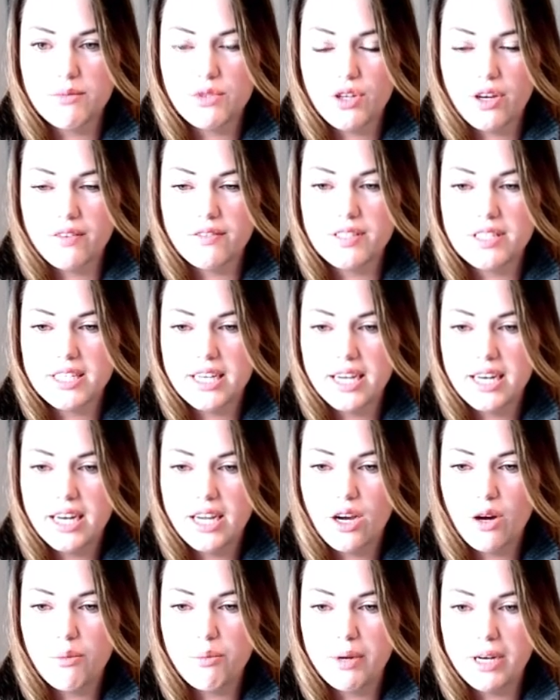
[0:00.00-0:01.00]
So I have
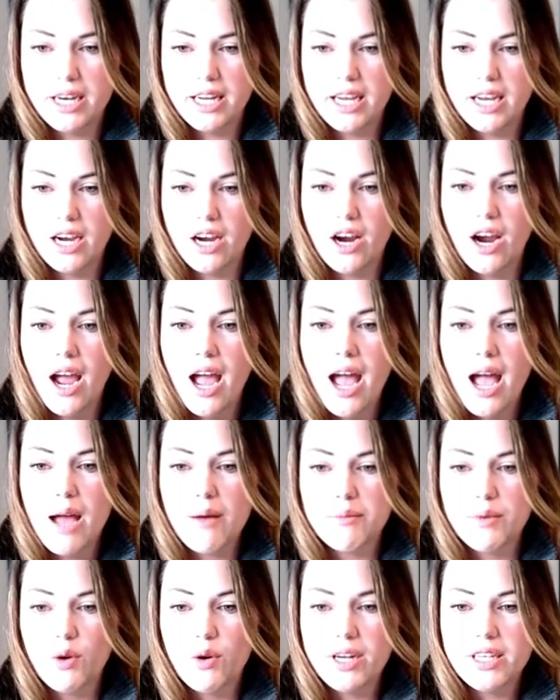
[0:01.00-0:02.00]
Stickity open here.
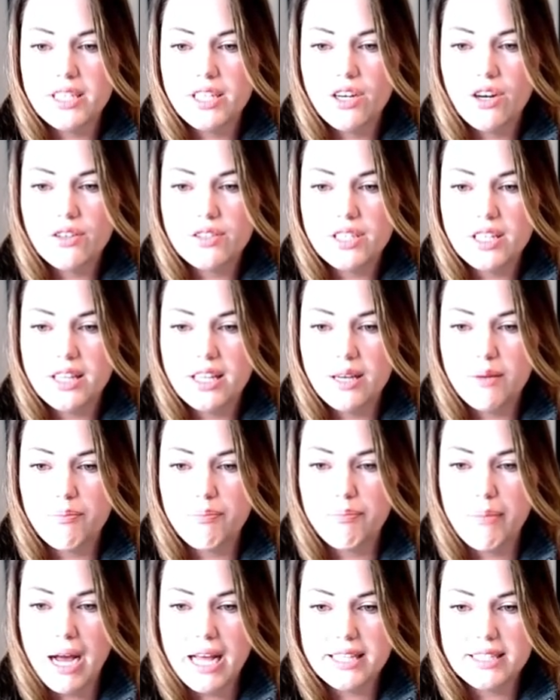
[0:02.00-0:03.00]
I'm going to go to the
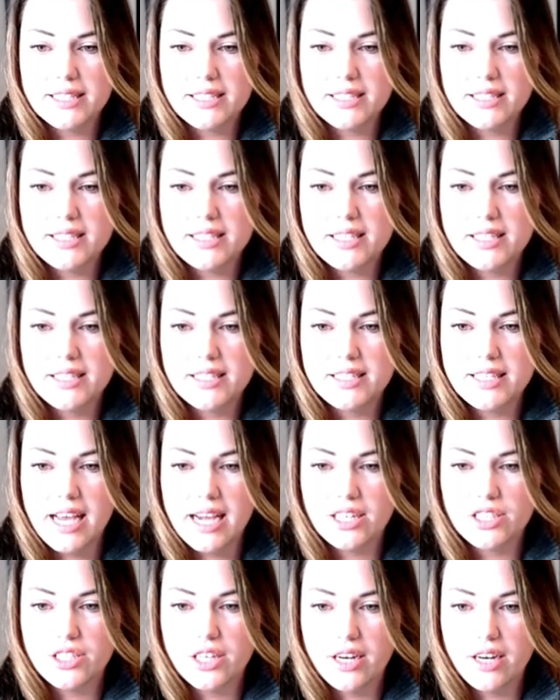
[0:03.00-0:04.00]
buttons
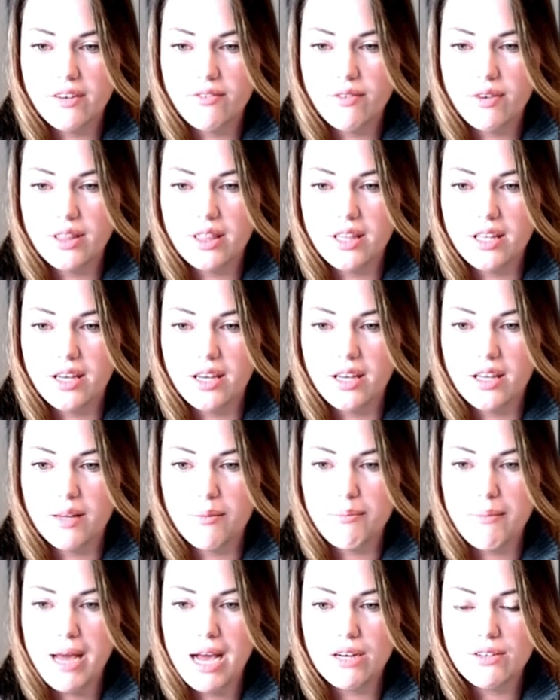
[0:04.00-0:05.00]
section with the
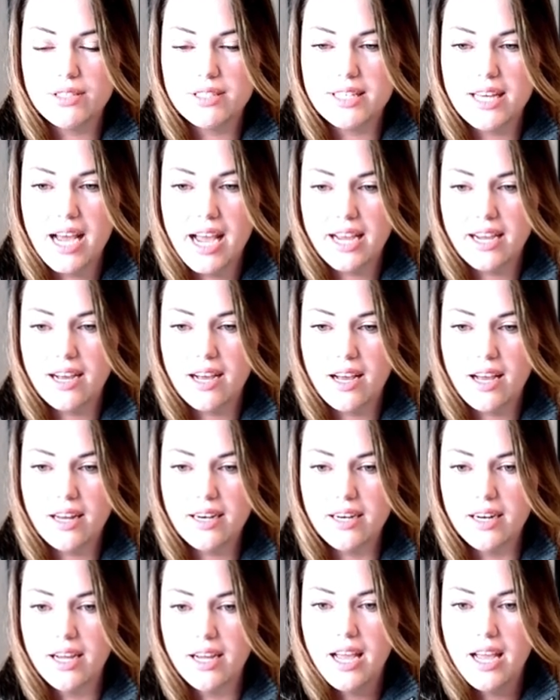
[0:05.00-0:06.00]
mouse icon,
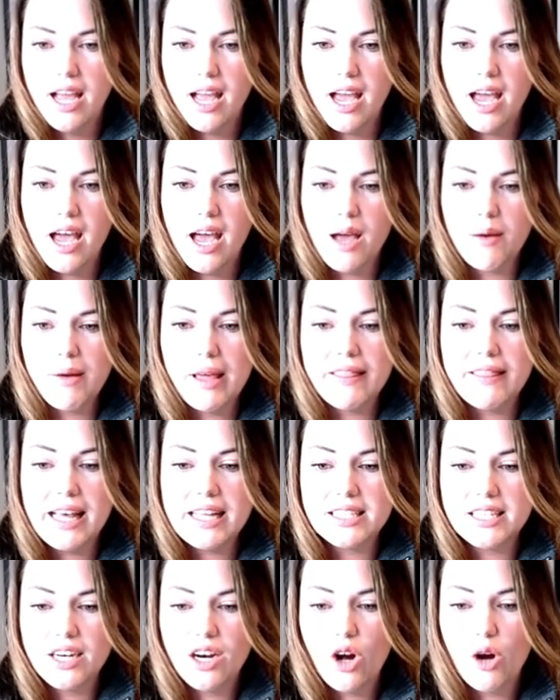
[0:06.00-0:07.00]
and
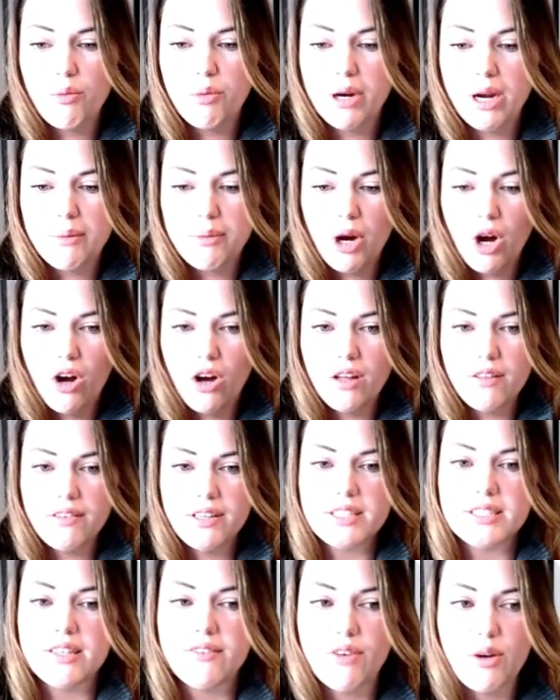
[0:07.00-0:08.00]
that's going to open up all
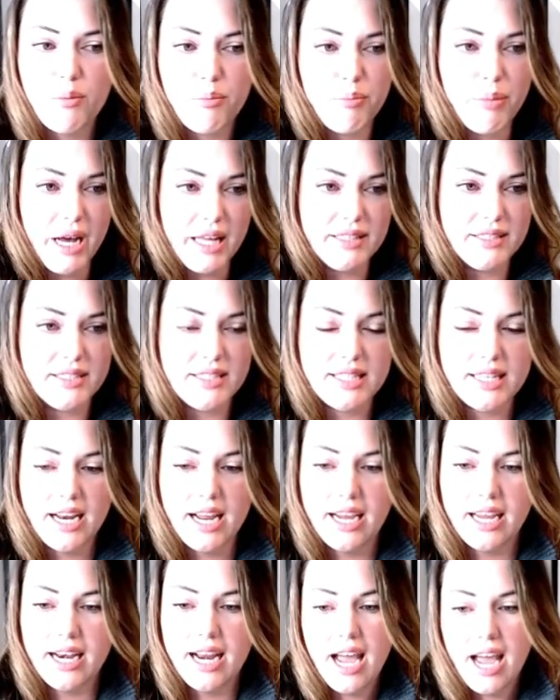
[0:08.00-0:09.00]
these different buttons that I
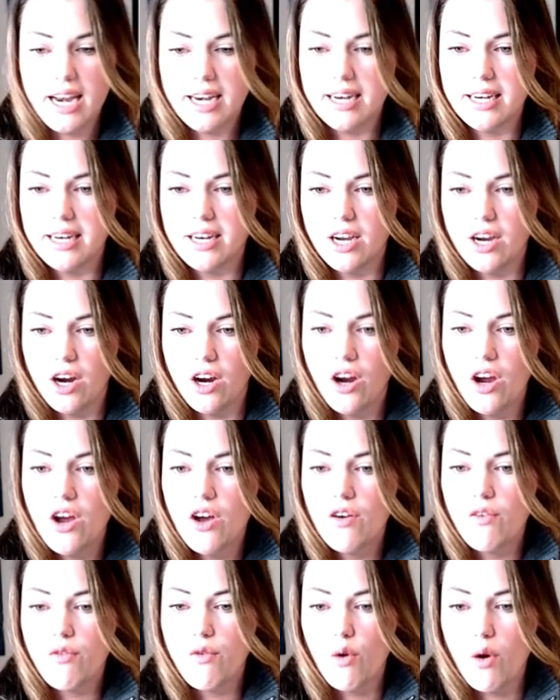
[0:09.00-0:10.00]
can add in here
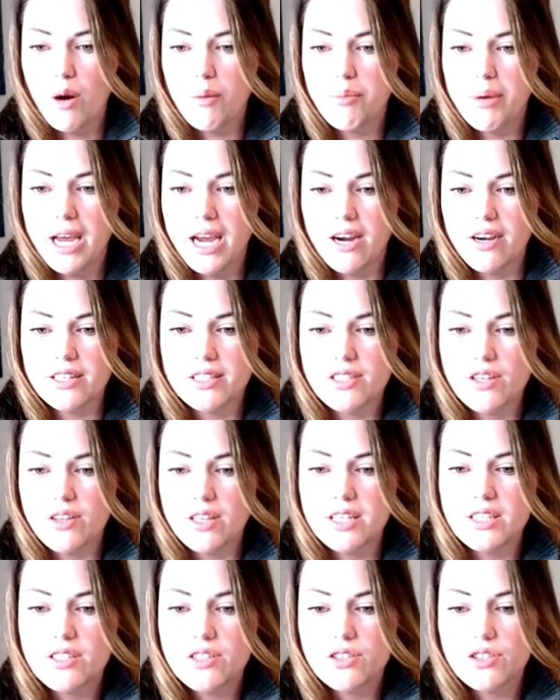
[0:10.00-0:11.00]
for parents. So
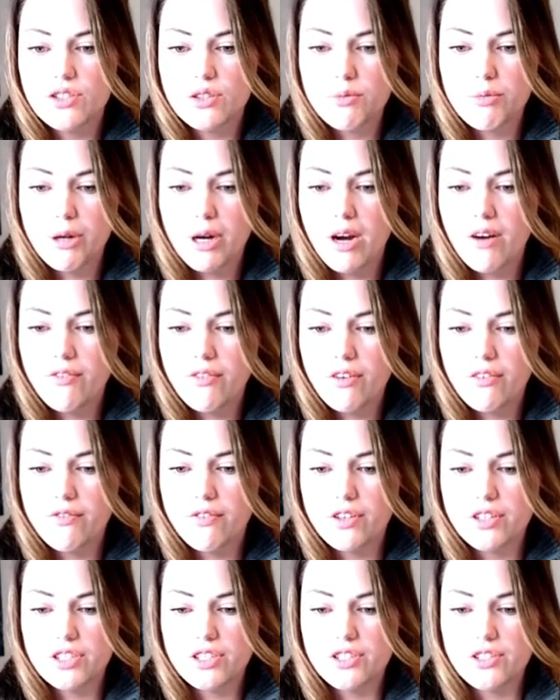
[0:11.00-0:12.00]
these are super helpful
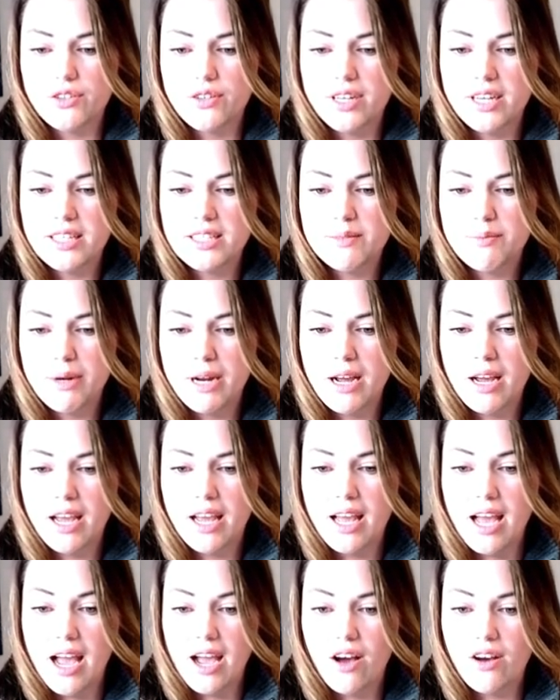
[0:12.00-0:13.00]
for students, but
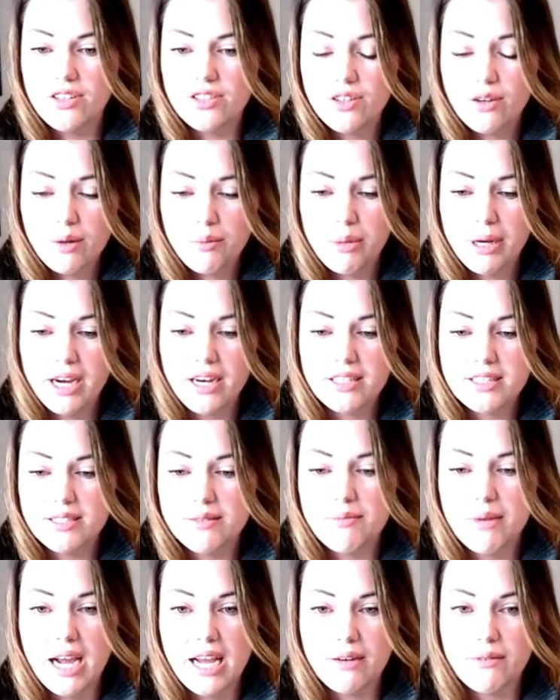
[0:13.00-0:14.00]
I also had parents in
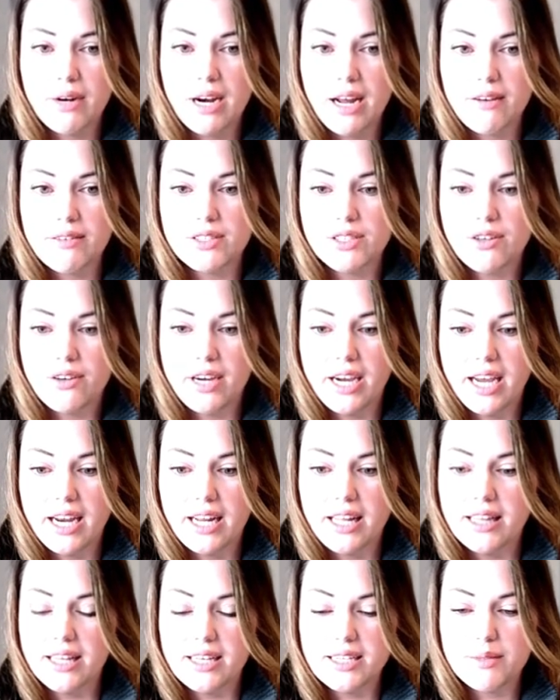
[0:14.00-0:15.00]
mind when I was
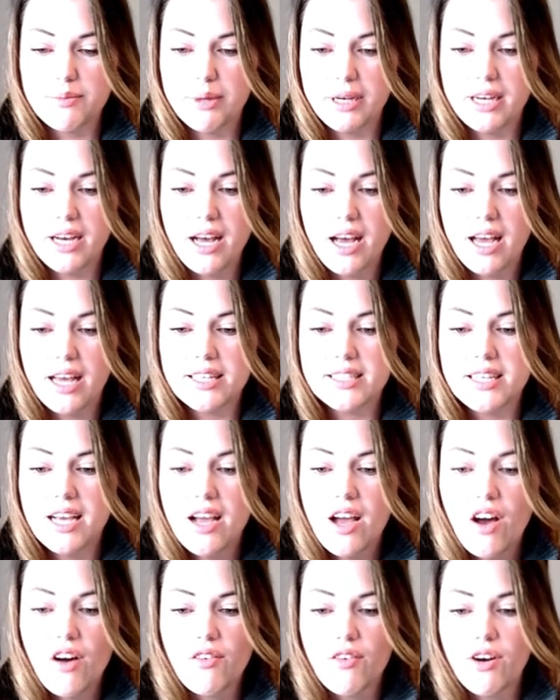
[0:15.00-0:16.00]
creating this because
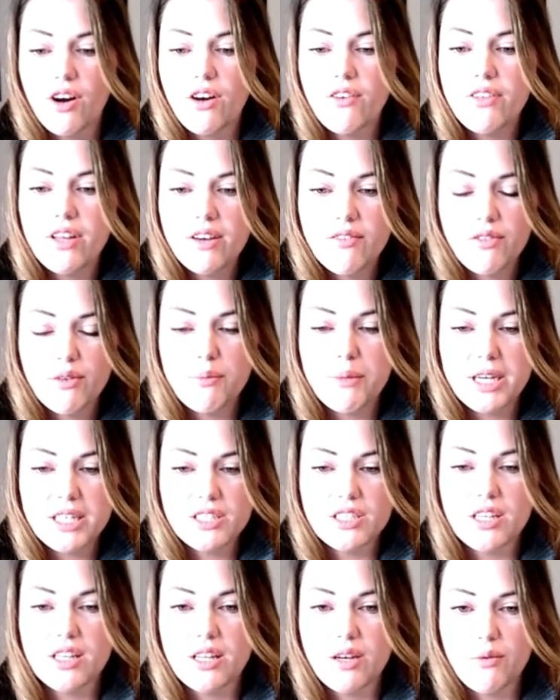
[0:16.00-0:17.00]
of all the
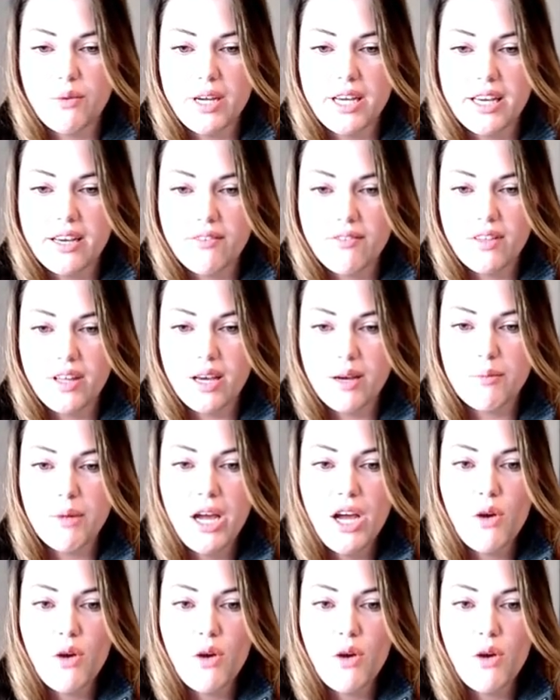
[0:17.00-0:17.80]
information that we give them.